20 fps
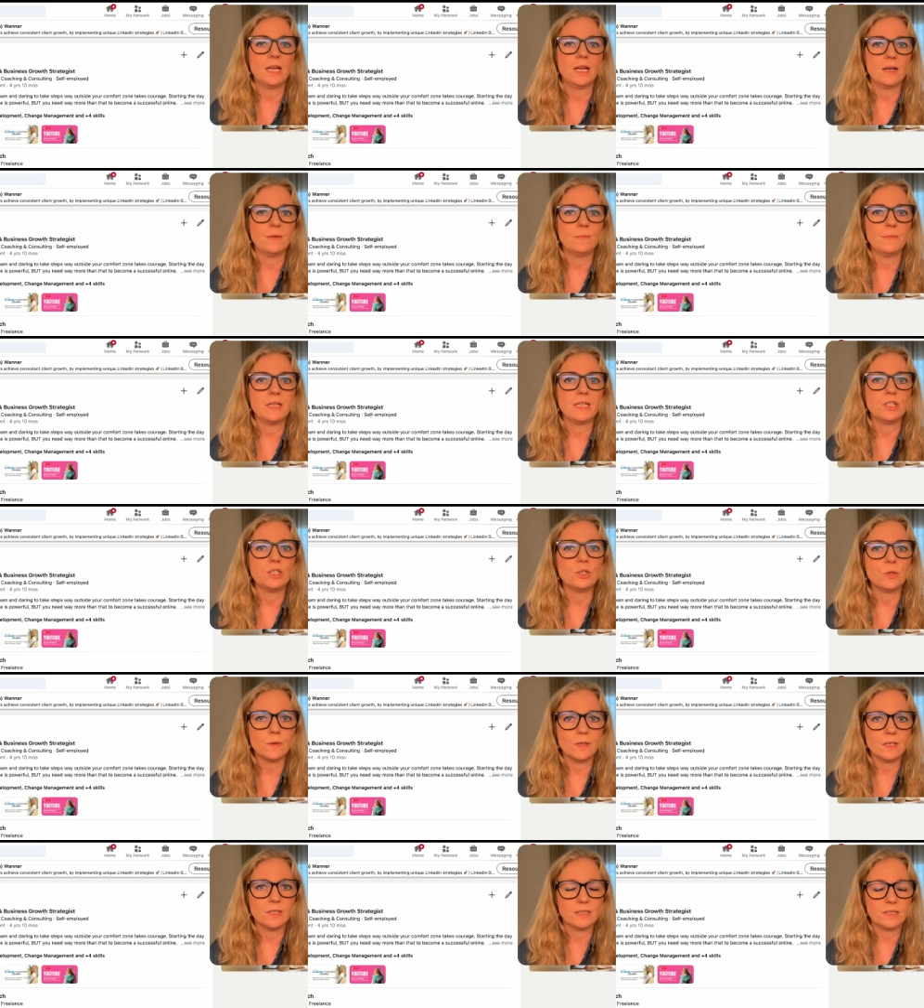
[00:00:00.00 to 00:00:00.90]

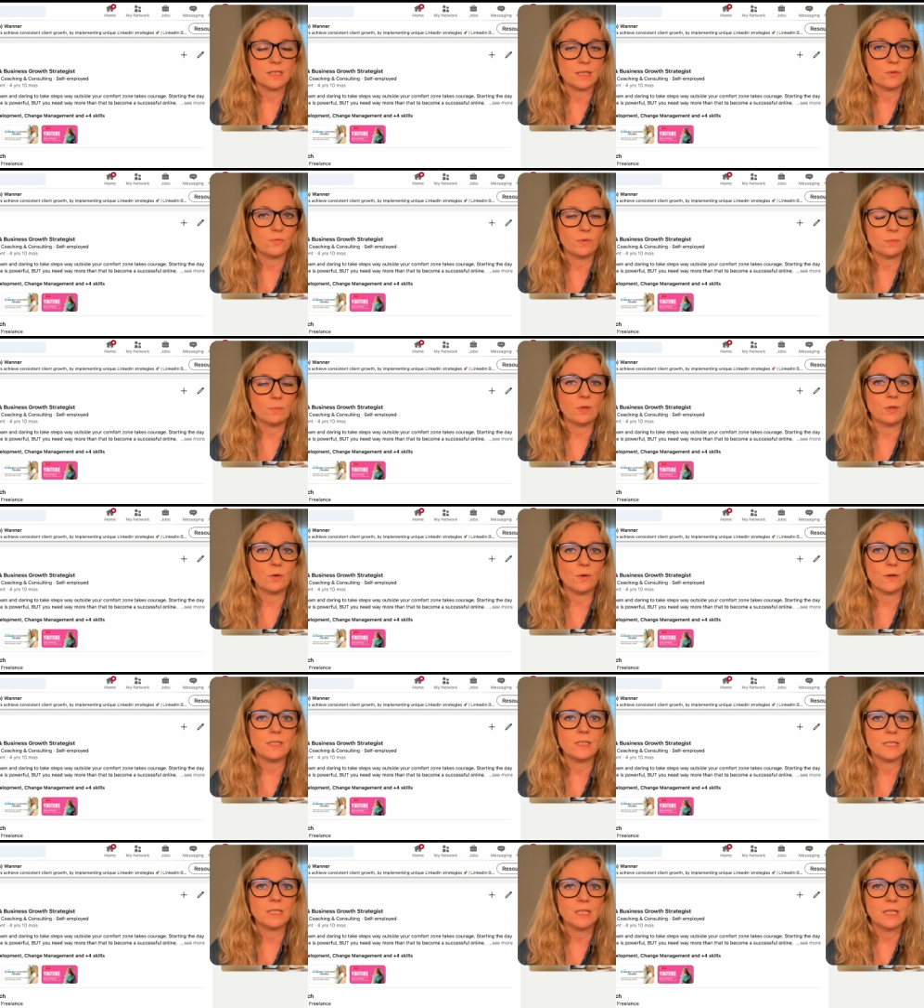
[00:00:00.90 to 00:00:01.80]
a
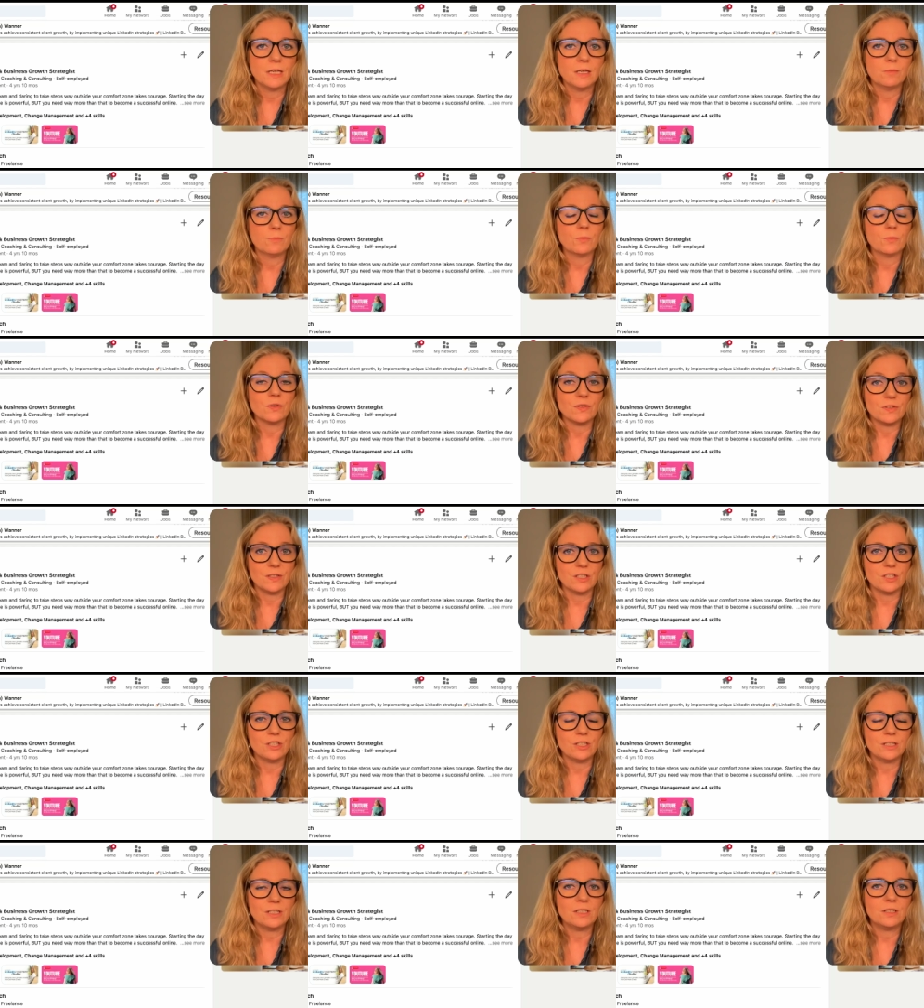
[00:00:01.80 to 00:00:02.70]
self-employed
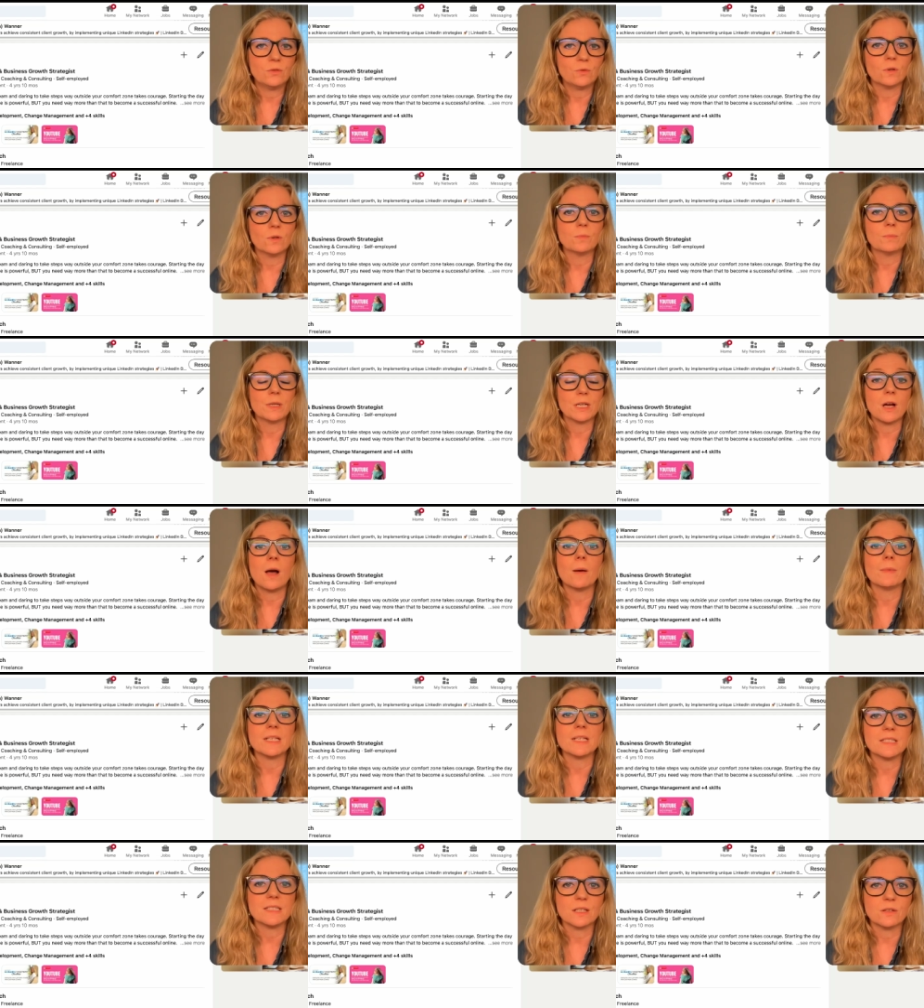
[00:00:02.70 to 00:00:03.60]
position or
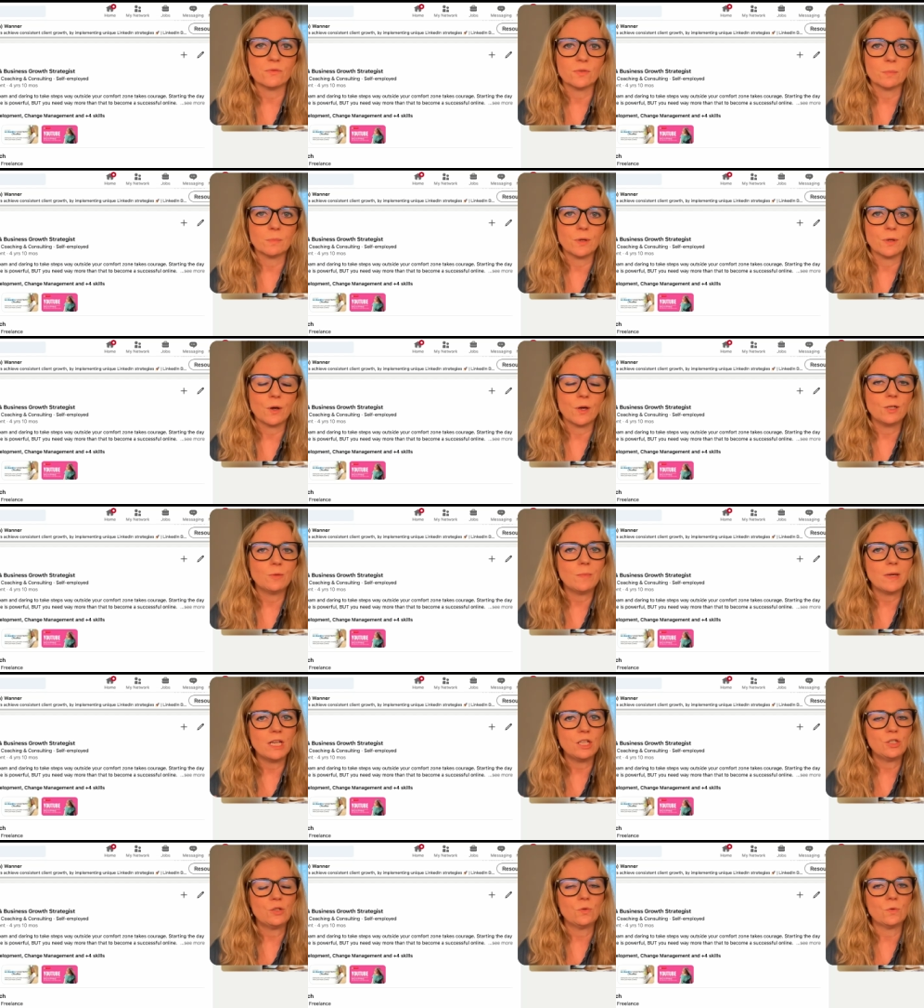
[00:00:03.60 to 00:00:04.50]
becoming self-employed,
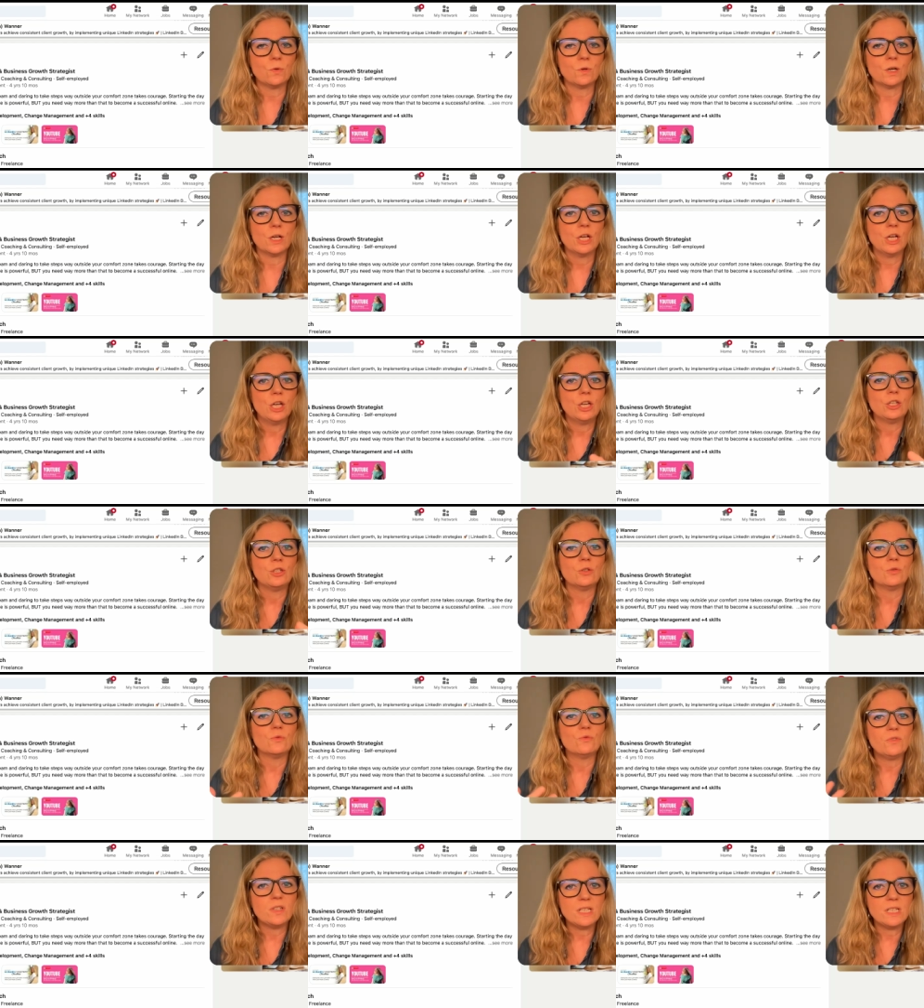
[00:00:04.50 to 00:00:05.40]
make sure
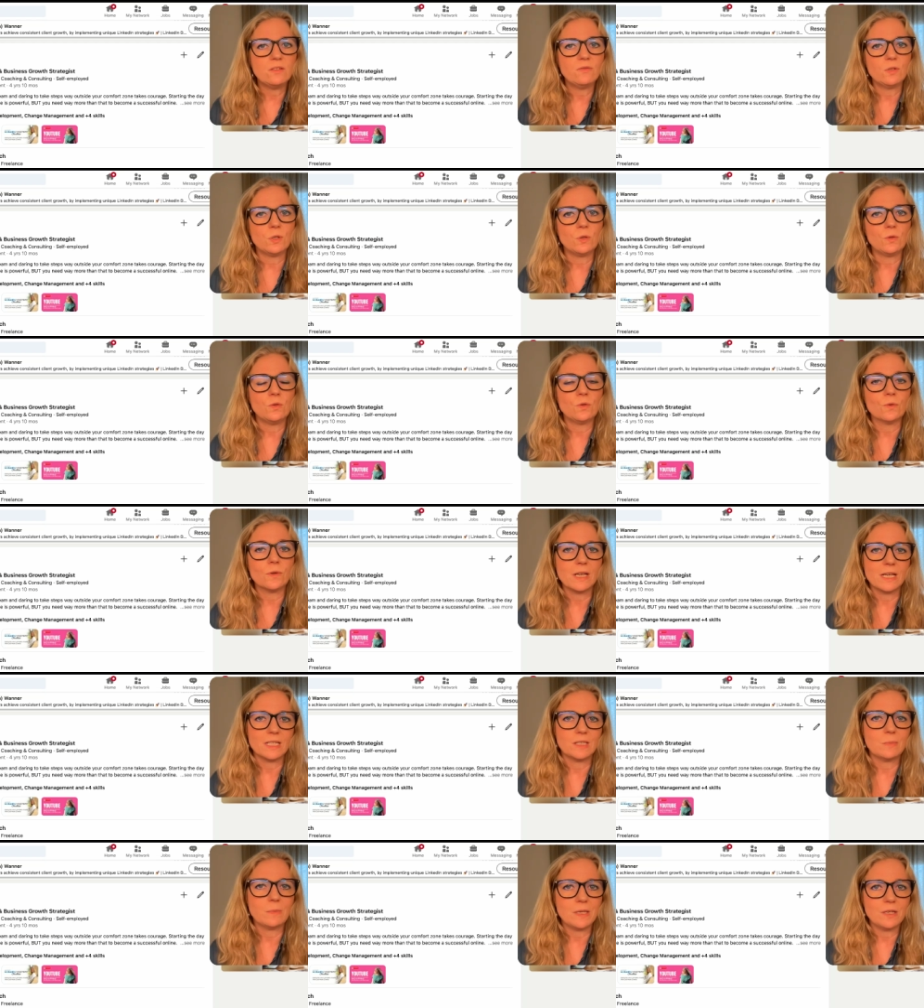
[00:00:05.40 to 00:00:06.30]
you review your
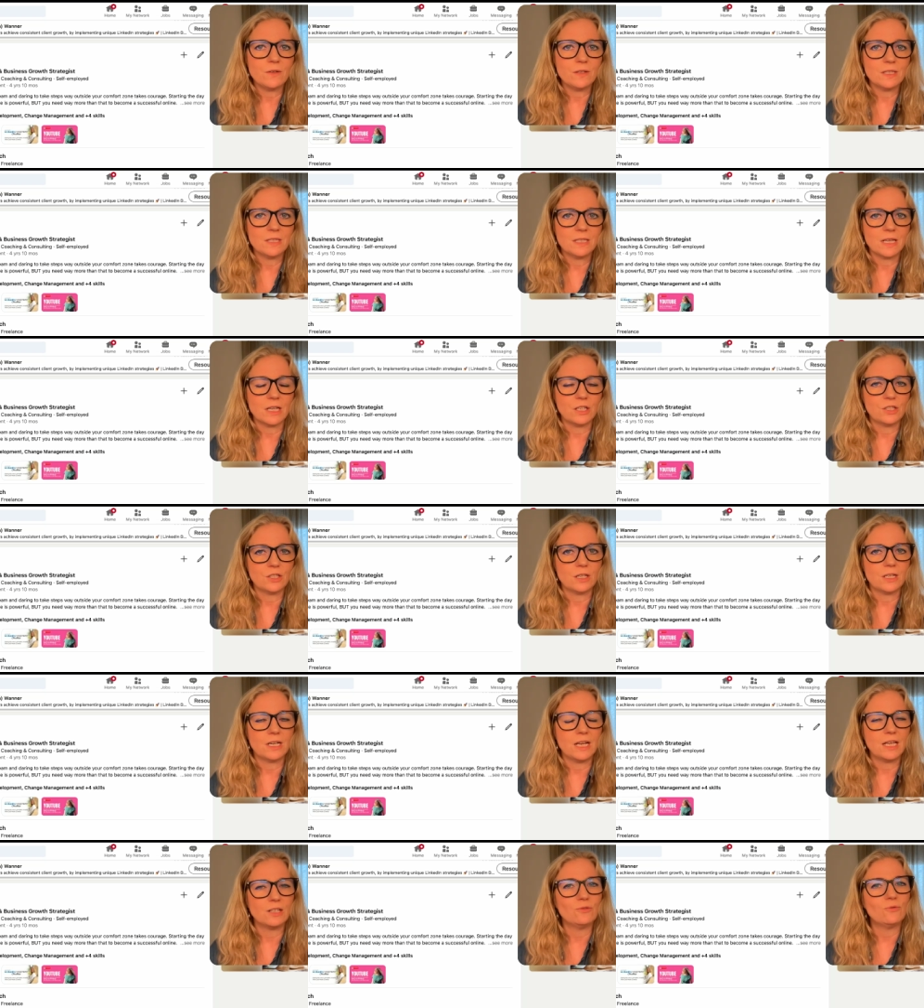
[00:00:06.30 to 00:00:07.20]
experience
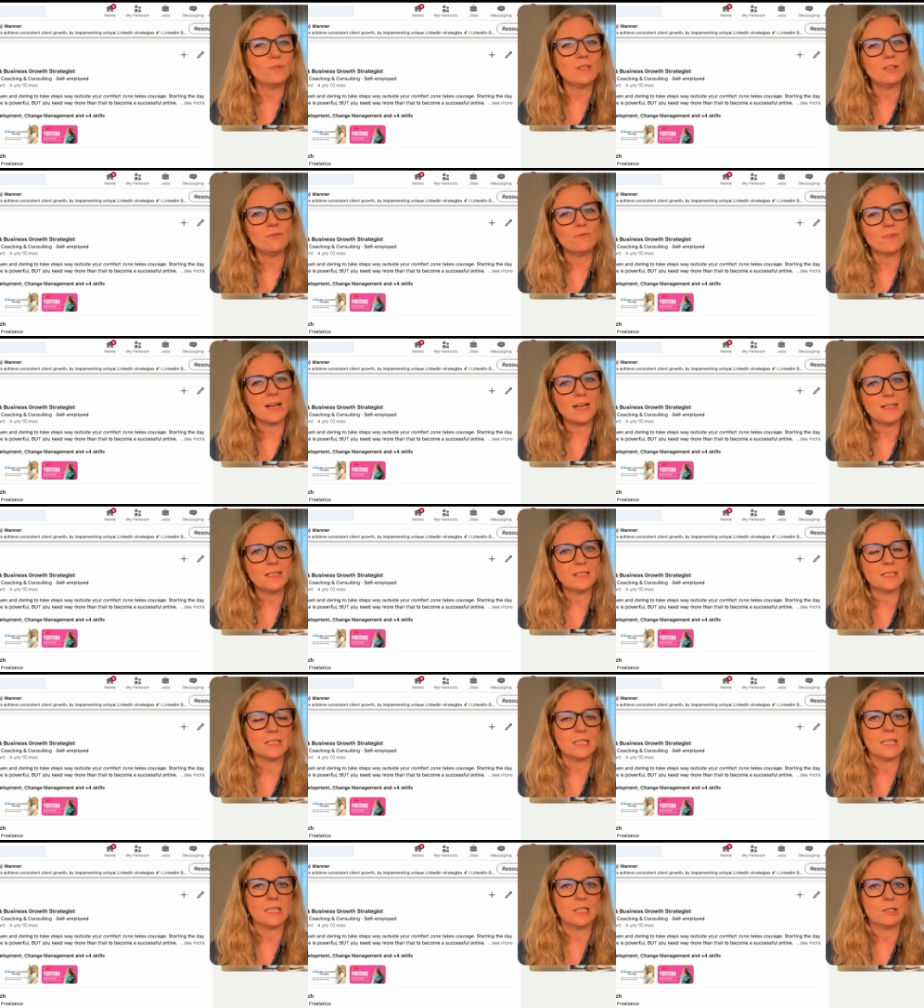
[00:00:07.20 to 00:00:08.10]
section and rewrite
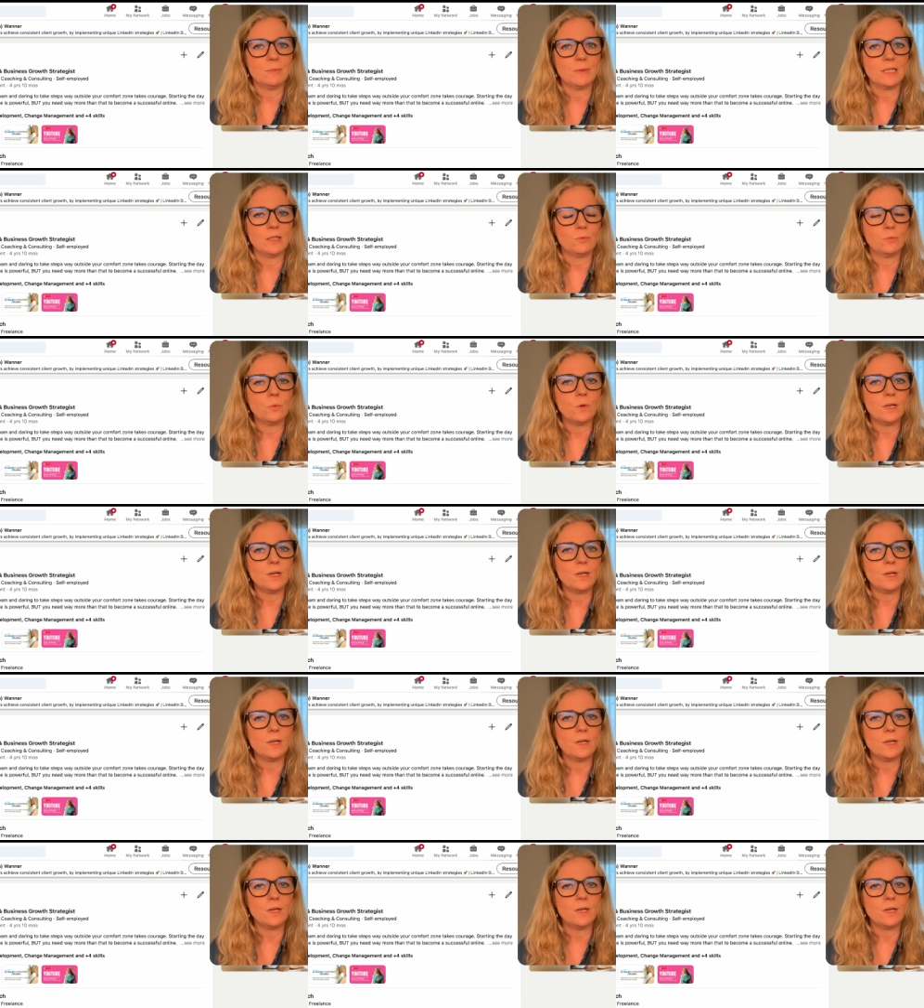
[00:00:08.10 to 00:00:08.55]
it a little bit.